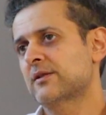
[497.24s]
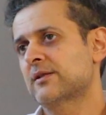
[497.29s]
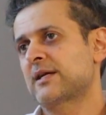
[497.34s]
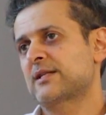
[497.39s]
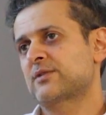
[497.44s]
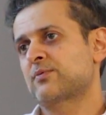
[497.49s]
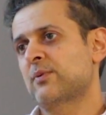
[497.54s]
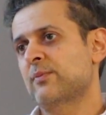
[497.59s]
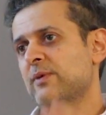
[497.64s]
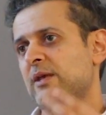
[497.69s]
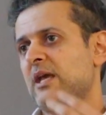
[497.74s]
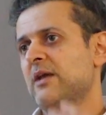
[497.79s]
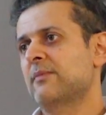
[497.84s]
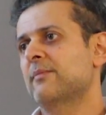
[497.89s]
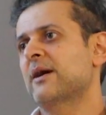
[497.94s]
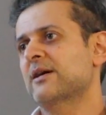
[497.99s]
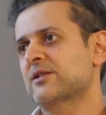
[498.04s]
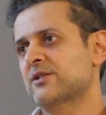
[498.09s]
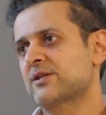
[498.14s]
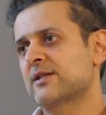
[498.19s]
that's when we
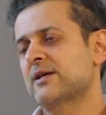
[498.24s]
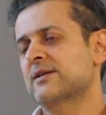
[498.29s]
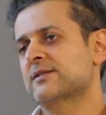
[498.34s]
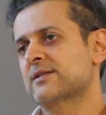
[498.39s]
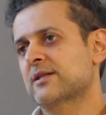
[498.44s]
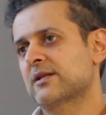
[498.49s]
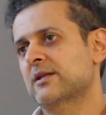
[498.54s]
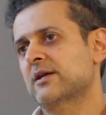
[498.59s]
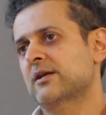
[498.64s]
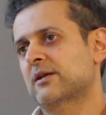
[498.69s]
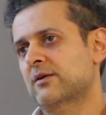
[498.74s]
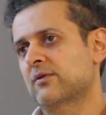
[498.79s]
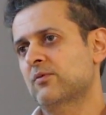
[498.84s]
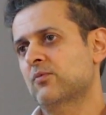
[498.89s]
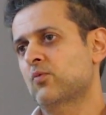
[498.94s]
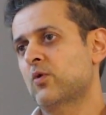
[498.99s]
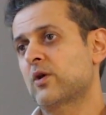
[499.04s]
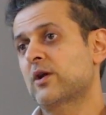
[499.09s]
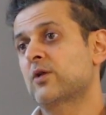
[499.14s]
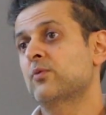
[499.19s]
came back to that and said, like,
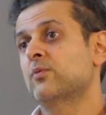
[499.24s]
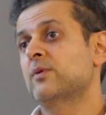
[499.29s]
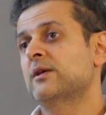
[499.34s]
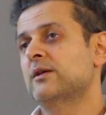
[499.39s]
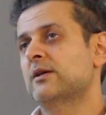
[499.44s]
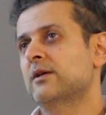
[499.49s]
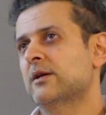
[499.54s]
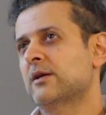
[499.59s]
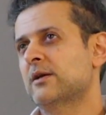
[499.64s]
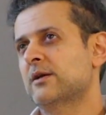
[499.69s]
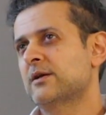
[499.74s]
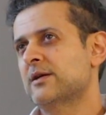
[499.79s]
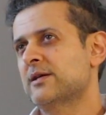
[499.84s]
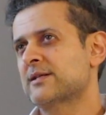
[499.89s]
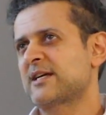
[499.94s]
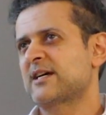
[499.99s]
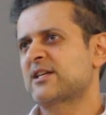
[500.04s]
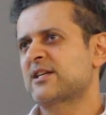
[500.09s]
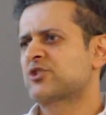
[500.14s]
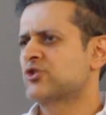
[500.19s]

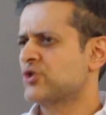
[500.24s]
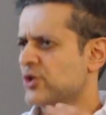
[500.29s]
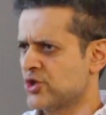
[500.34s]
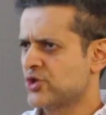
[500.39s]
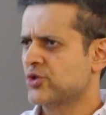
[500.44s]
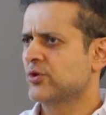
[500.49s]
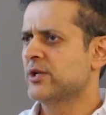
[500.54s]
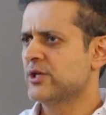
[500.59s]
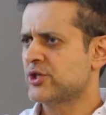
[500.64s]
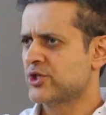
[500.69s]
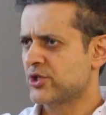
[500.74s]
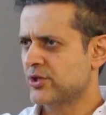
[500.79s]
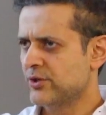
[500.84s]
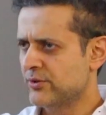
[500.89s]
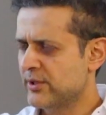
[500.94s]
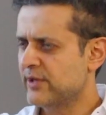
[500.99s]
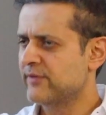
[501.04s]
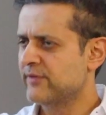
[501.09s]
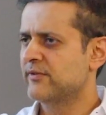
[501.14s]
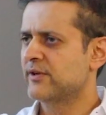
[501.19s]
is that a structural
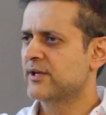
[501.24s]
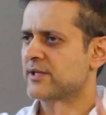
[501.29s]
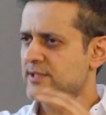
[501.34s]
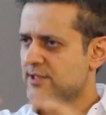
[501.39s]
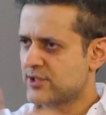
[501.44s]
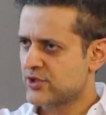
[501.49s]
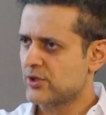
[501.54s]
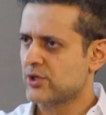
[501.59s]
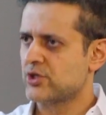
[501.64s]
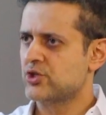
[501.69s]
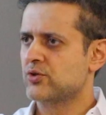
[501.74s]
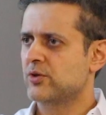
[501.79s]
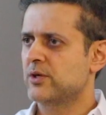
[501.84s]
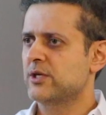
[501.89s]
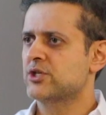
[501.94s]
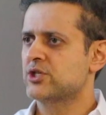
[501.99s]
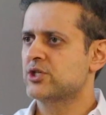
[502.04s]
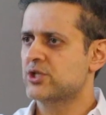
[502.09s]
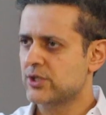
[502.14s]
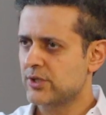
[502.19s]
issue? If it is a
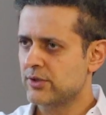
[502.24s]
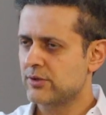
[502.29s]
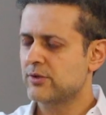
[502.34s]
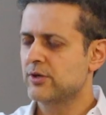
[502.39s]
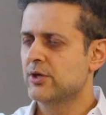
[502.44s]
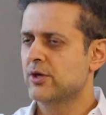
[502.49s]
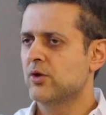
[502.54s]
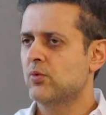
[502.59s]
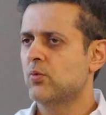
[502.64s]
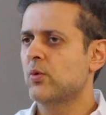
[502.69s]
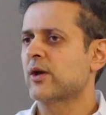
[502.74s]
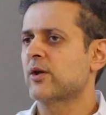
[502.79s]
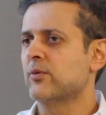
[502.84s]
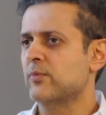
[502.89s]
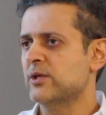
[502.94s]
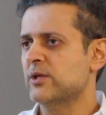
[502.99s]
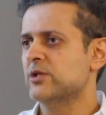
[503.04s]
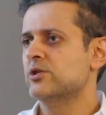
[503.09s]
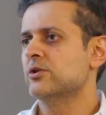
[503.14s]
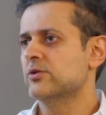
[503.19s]
structural issue, what
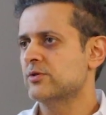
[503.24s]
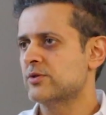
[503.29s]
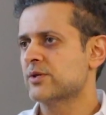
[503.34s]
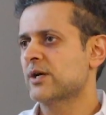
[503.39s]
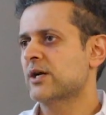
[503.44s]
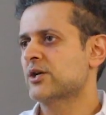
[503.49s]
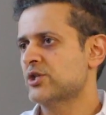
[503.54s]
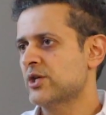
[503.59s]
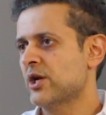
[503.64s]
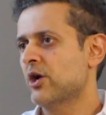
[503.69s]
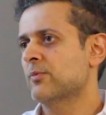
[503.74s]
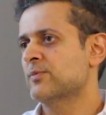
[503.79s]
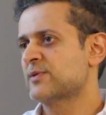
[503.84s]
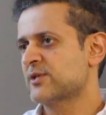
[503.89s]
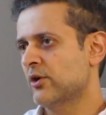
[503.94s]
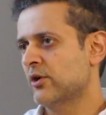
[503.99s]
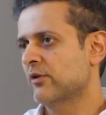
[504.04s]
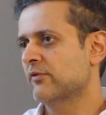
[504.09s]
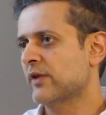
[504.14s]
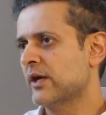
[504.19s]
can we do to actually help
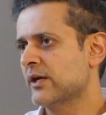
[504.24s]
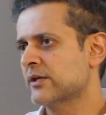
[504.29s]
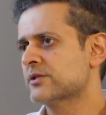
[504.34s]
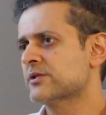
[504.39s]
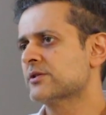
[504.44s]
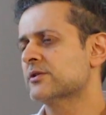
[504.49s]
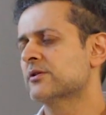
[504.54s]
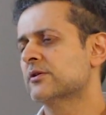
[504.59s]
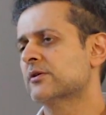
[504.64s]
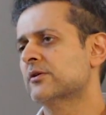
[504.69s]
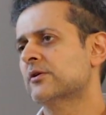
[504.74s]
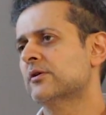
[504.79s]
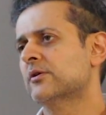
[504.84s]
solve that?